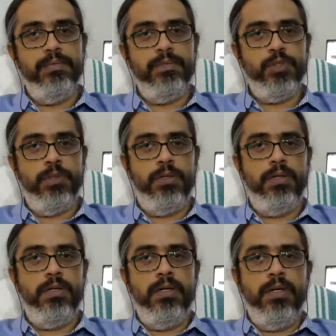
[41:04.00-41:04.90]
So,
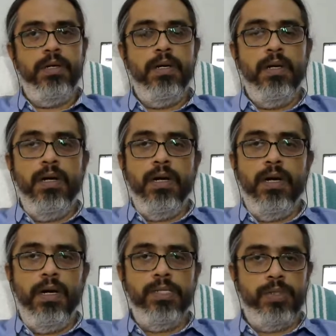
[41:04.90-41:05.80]

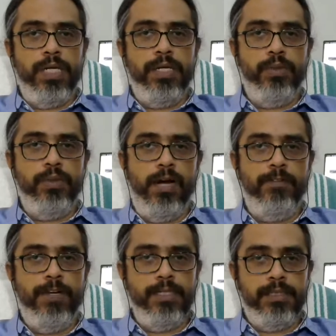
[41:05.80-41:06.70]
so that you
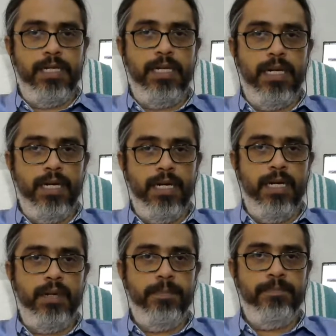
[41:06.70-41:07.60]
have
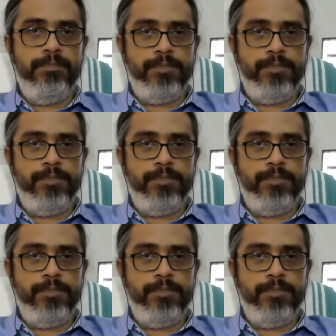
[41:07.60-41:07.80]
a